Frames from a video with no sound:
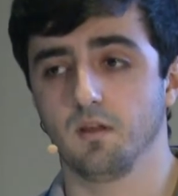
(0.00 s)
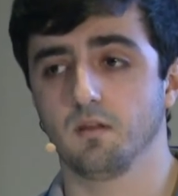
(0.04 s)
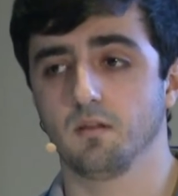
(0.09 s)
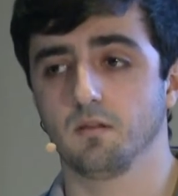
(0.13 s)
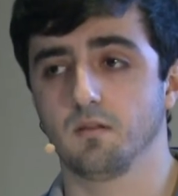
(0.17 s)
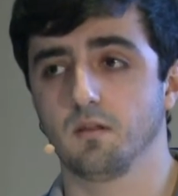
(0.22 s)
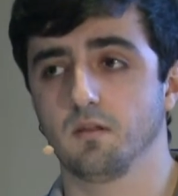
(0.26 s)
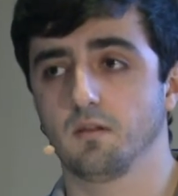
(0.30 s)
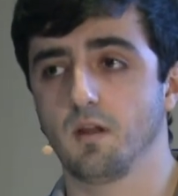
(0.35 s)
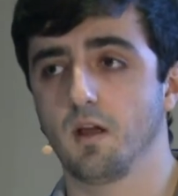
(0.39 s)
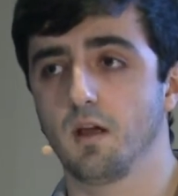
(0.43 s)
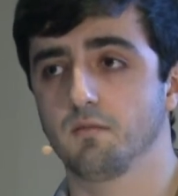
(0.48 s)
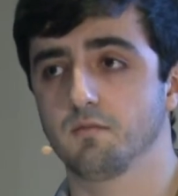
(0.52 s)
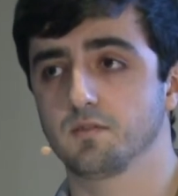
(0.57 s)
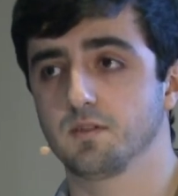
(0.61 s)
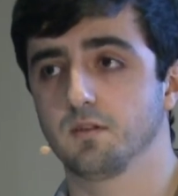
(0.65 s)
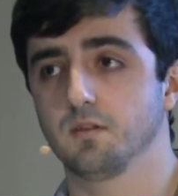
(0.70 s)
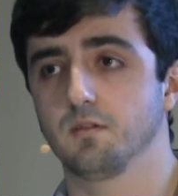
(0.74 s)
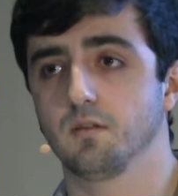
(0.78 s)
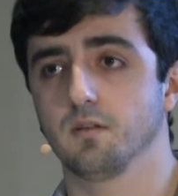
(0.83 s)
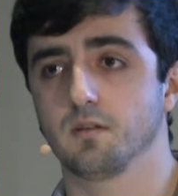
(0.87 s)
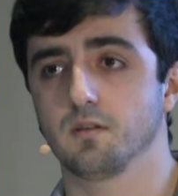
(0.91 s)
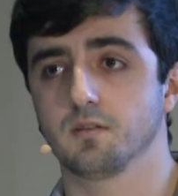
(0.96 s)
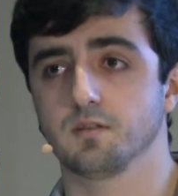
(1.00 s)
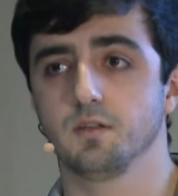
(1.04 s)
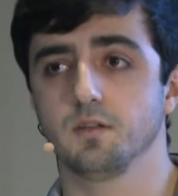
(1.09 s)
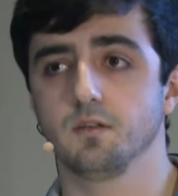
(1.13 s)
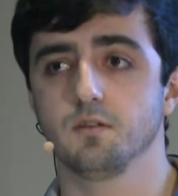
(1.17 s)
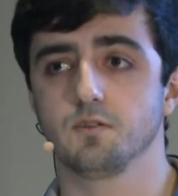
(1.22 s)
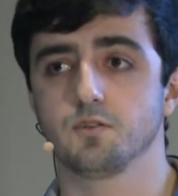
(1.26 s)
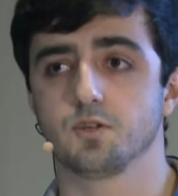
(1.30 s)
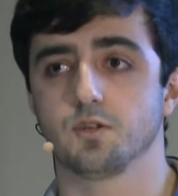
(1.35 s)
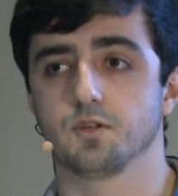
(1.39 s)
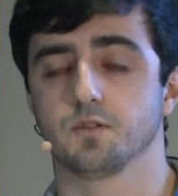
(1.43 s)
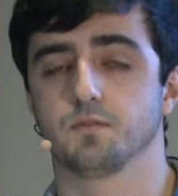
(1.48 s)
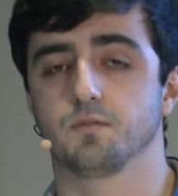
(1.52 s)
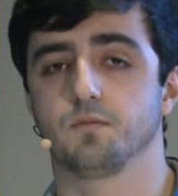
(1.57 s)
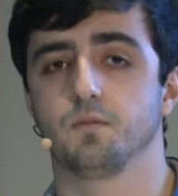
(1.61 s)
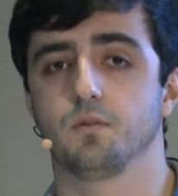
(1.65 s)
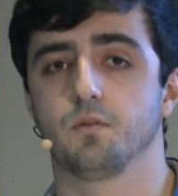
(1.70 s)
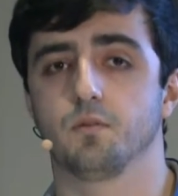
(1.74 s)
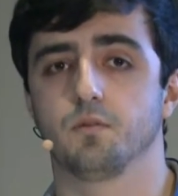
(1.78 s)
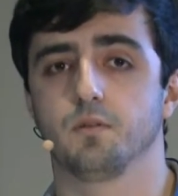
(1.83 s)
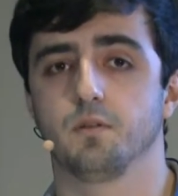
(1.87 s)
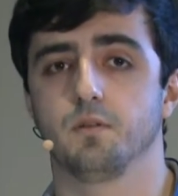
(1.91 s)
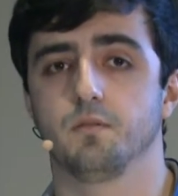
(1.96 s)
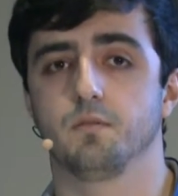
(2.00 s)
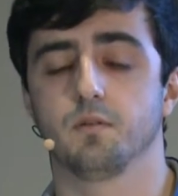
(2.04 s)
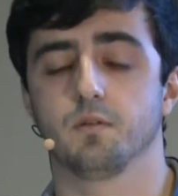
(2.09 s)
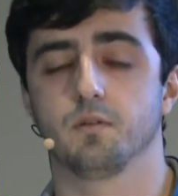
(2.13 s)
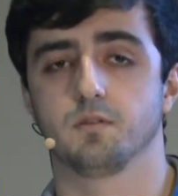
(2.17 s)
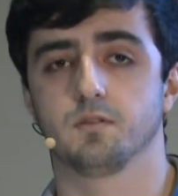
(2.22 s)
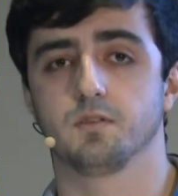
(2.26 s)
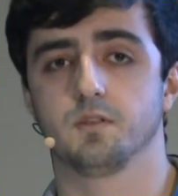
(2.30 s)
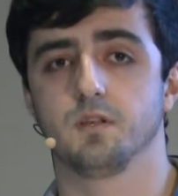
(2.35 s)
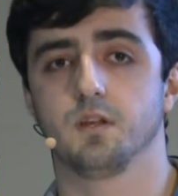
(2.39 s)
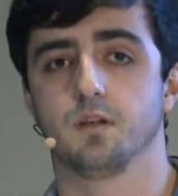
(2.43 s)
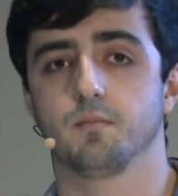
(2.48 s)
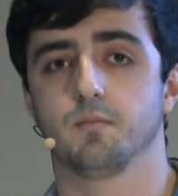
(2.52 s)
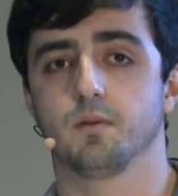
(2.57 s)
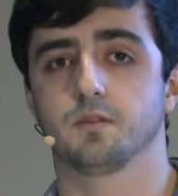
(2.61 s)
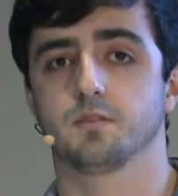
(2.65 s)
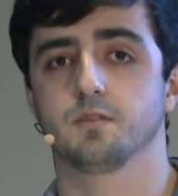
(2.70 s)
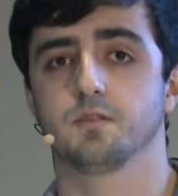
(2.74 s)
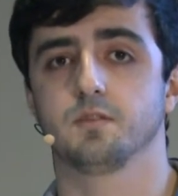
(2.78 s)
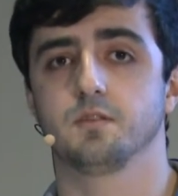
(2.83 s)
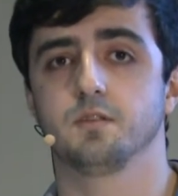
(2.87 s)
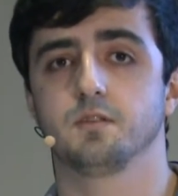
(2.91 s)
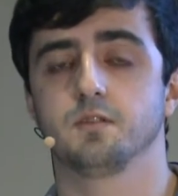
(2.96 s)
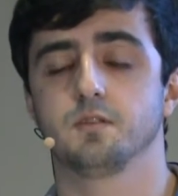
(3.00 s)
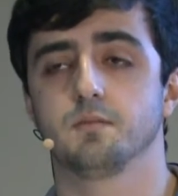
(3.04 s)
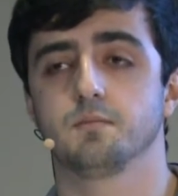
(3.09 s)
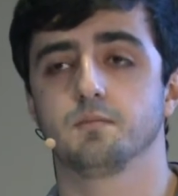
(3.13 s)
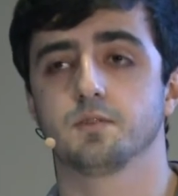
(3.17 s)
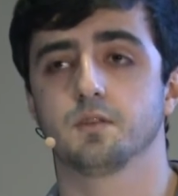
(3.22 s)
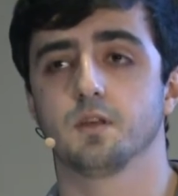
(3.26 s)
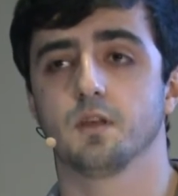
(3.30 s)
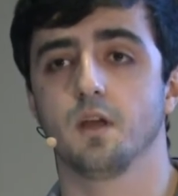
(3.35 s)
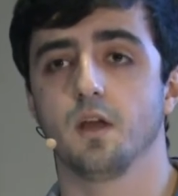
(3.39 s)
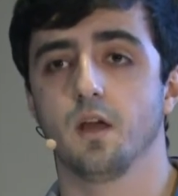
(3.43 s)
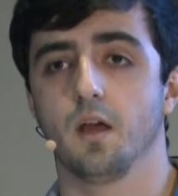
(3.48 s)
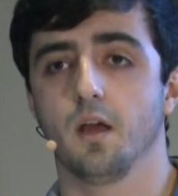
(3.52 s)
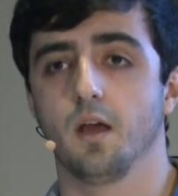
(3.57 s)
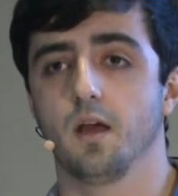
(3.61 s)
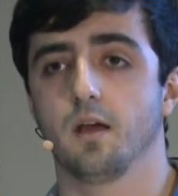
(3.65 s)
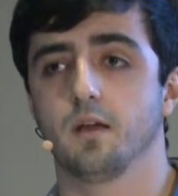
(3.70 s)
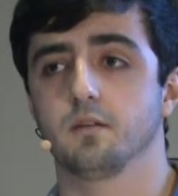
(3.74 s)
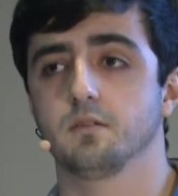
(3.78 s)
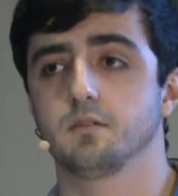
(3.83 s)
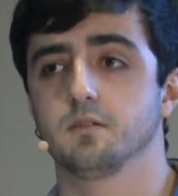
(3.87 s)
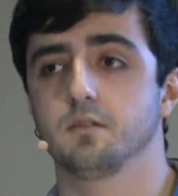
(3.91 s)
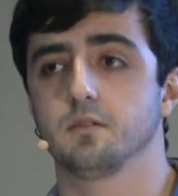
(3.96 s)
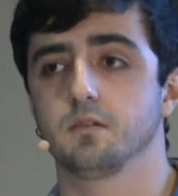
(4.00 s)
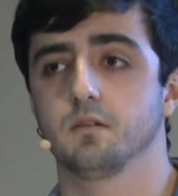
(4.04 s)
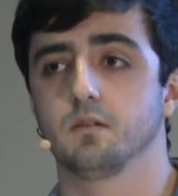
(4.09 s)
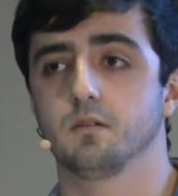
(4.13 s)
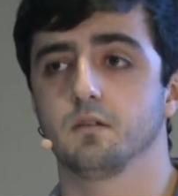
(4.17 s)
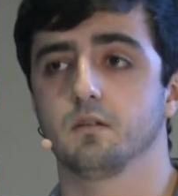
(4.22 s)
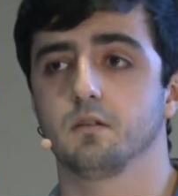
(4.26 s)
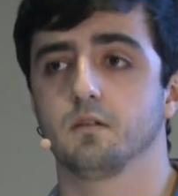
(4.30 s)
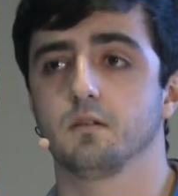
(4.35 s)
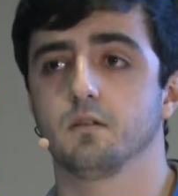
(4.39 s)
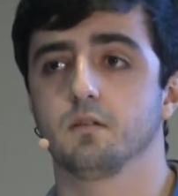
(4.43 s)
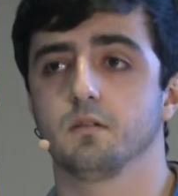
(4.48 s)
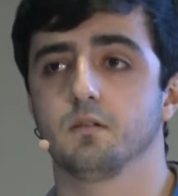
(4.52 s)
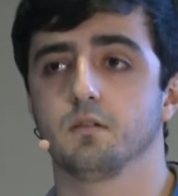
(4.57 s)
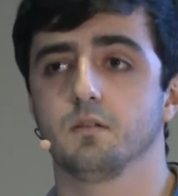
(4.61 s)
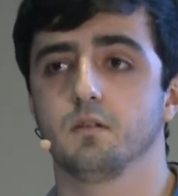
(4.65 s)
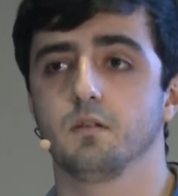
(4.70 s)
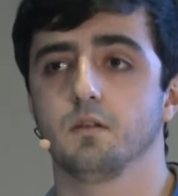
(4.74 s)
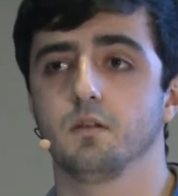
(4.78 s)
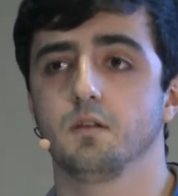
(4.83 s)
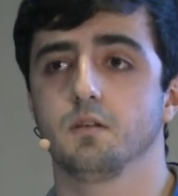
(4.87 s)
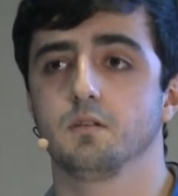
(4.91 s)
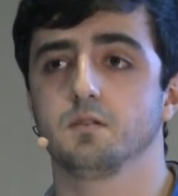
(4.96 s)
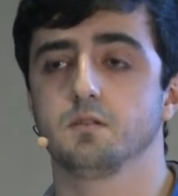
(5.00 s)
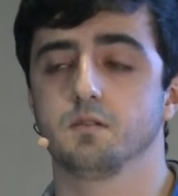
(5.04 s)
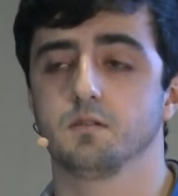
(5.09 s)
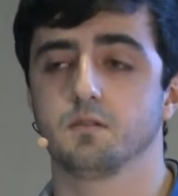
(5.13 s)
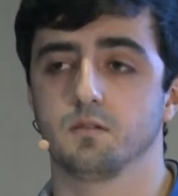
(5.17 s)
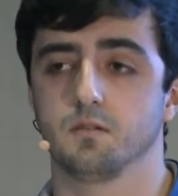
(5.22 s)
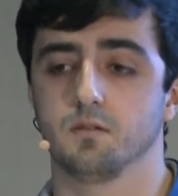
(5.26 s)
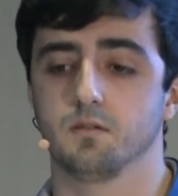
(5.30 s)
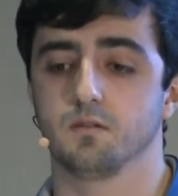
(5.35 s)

that have signatures for different CMS systems, and it